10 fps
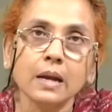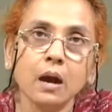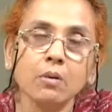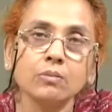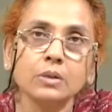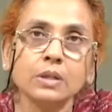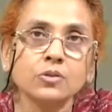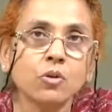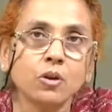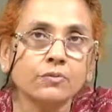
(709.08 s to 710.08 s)
Now,
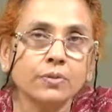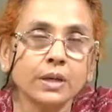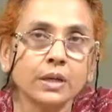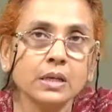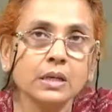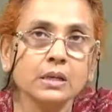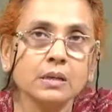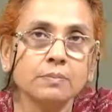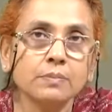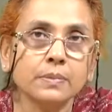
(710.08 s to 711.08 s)
it's not very
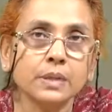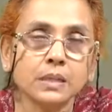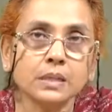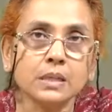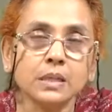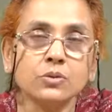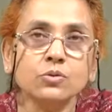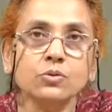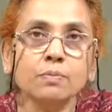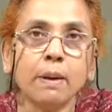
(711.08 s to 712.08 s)
e easy
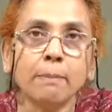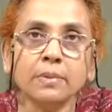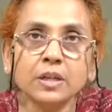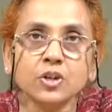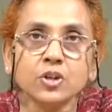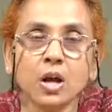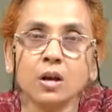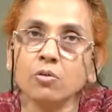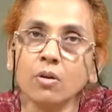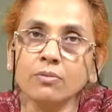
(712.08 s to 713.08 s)
to publish
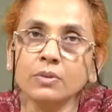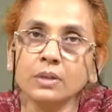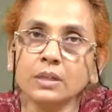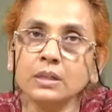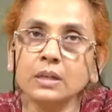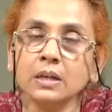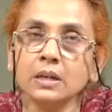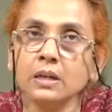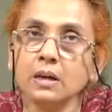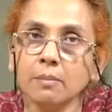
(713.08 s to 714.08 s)
a novel in a
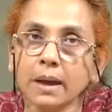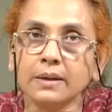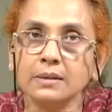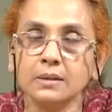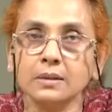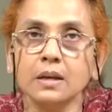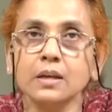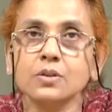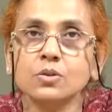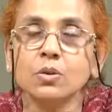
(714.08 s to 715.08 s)
magazine.
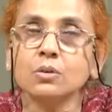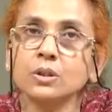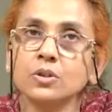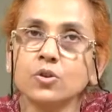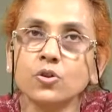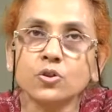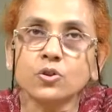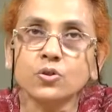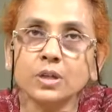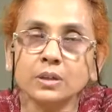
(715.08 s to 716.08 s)
So, the short
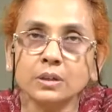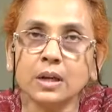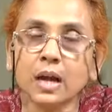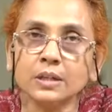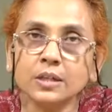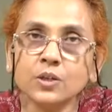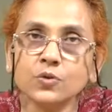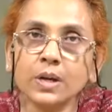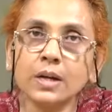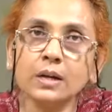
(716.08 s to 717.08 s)
story, the
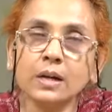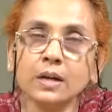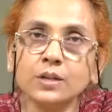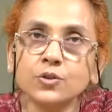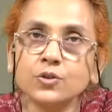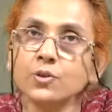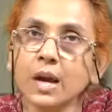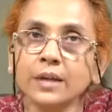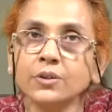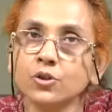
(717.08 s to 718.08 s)
writers were encouraged to
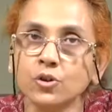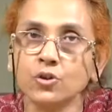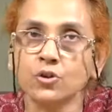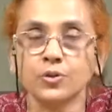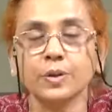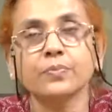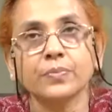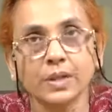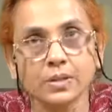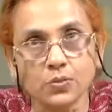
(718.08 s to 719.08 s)
write short story.
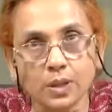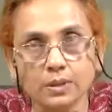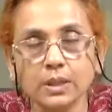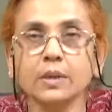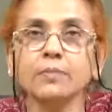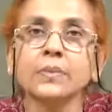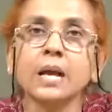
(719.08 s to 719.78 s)
That's one thing.